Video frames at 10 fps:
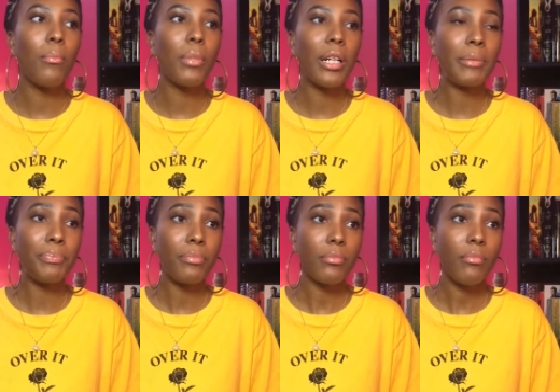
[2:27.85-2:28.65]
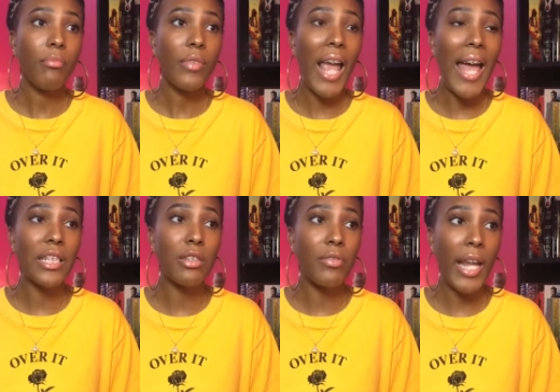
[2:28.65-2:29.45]
But
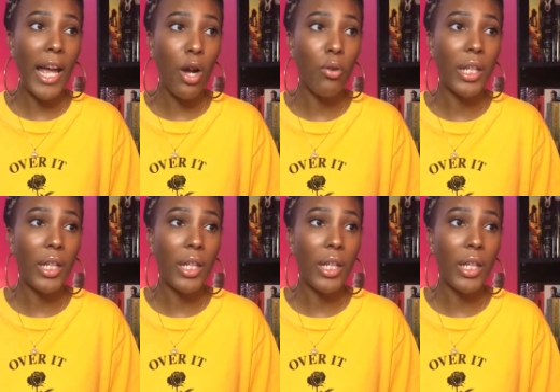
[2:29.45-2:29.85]
as of now,